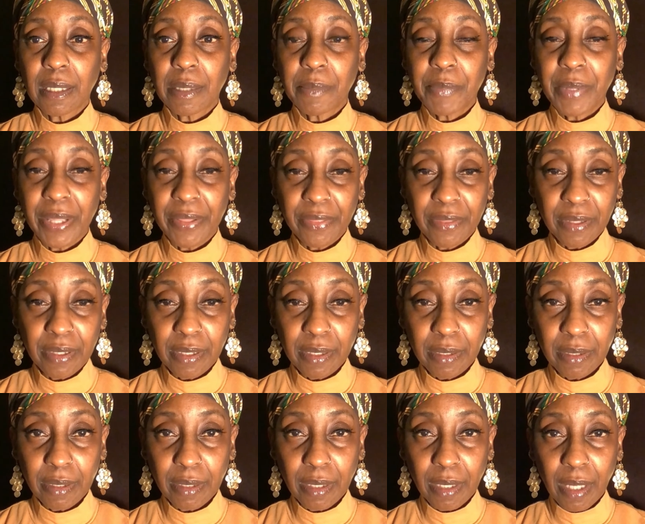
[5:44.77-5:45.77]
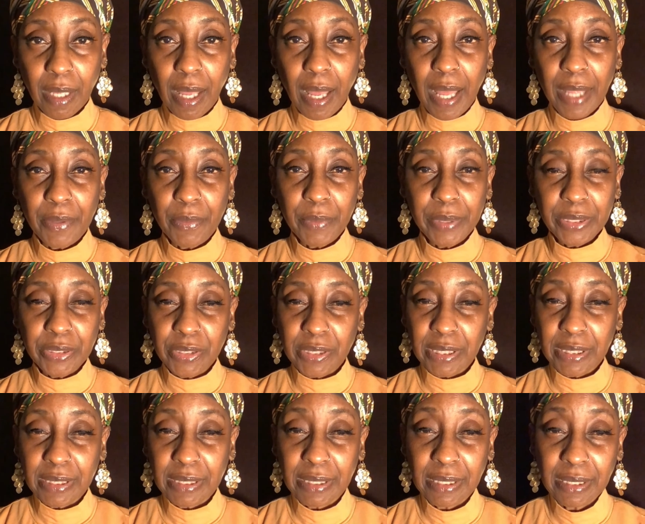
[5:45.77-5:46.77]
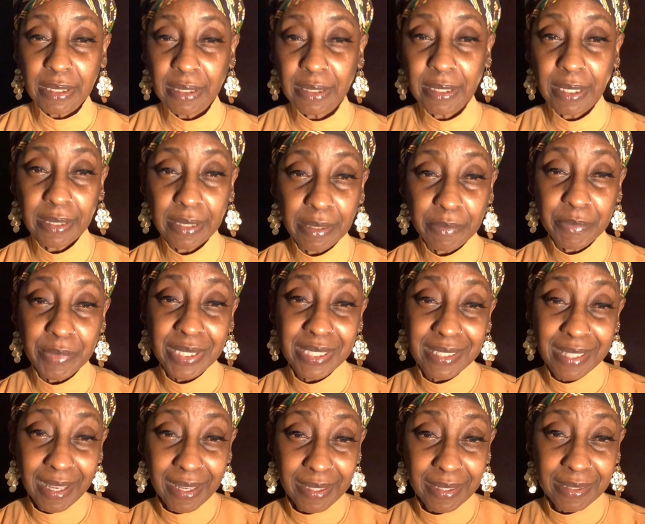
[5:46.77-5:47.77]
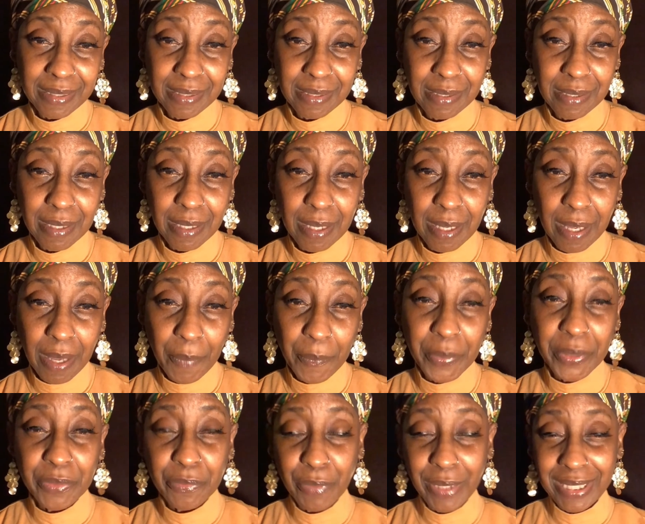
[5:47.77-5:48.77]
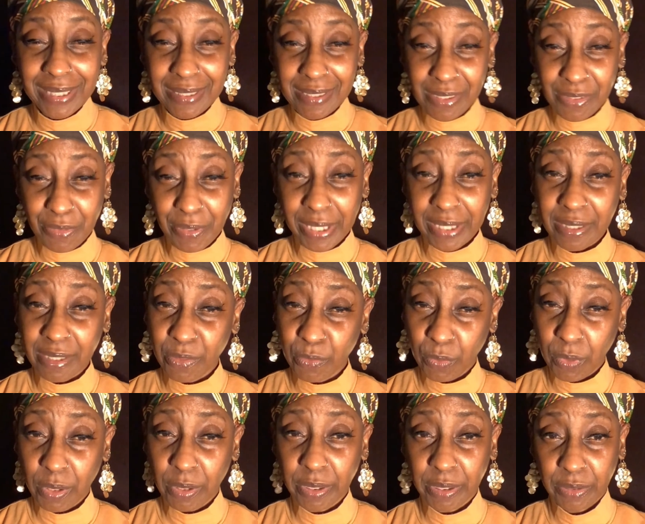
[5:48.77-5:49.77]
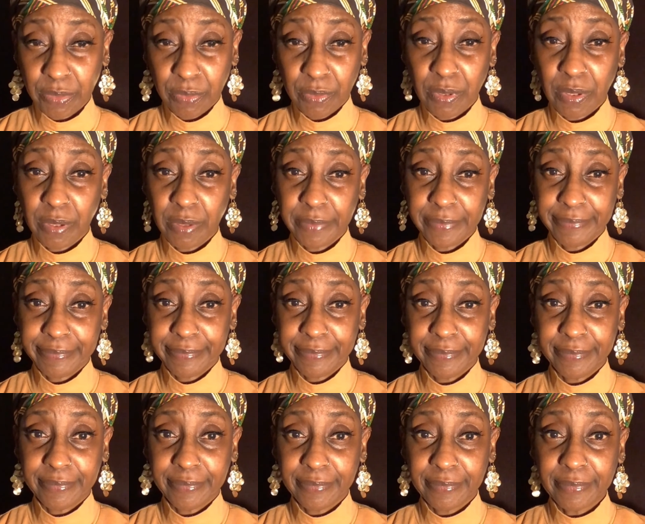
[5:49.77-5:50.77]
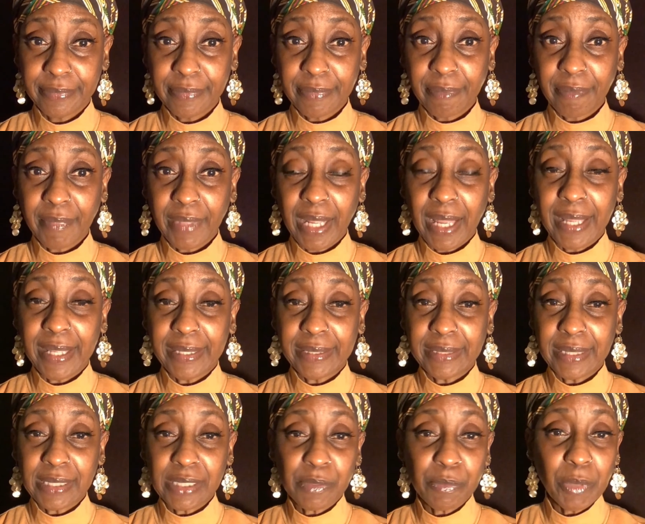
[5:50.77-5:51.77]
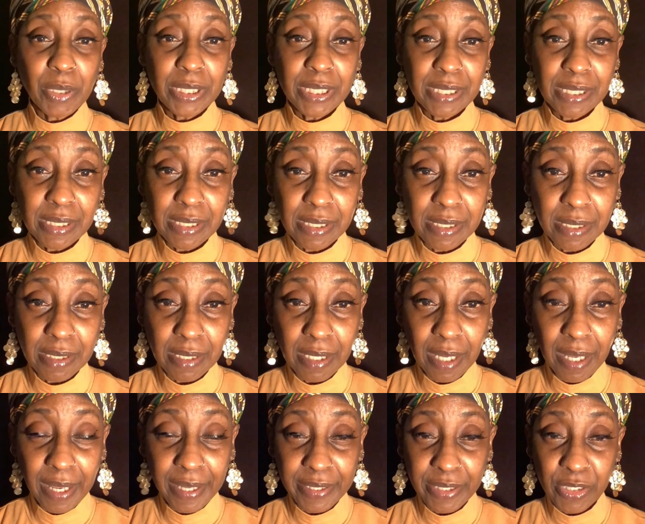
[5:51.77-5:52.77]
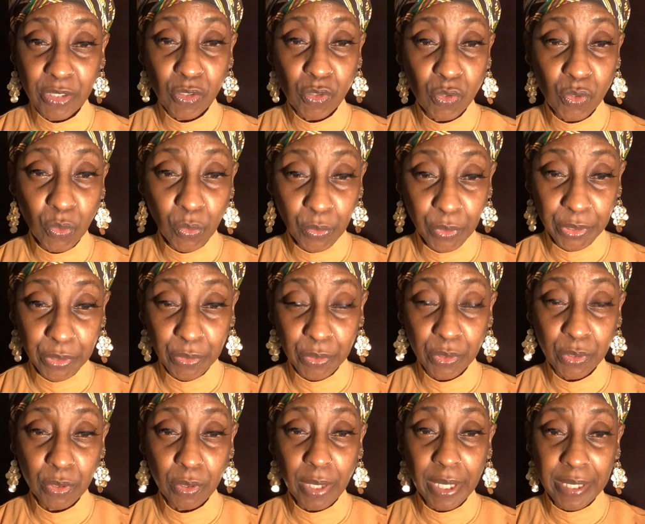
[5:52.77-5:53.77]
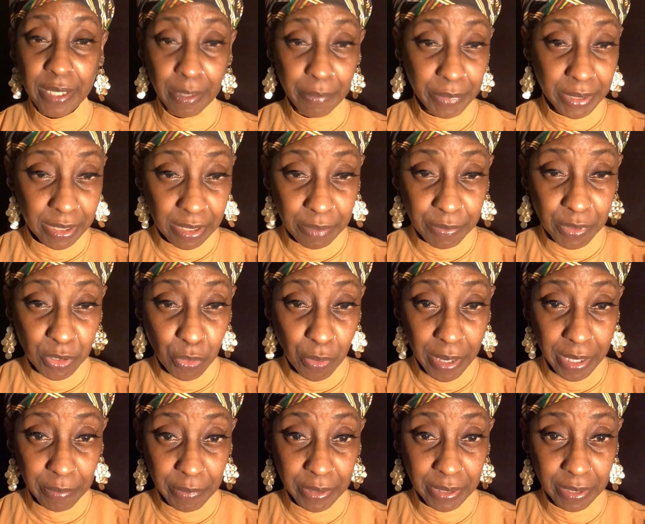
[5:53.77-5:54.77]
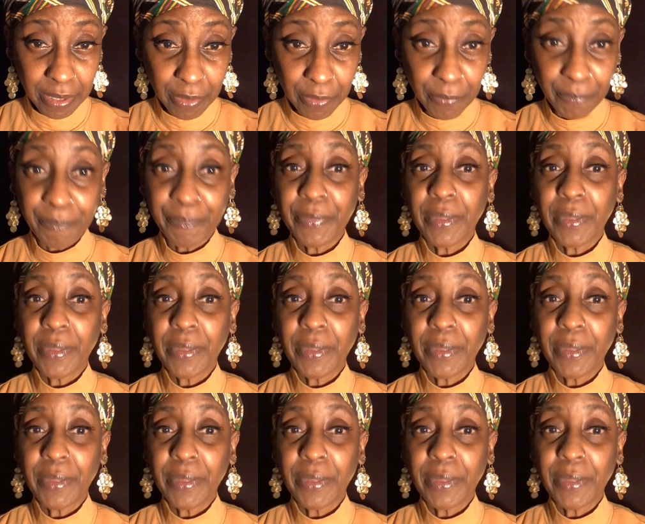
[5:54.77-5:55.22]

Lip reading: Bethany, I don't want you to think that I'm siding, but right is right and wrong is wrong. And as much as I enjoy your show, I am a subscriber now,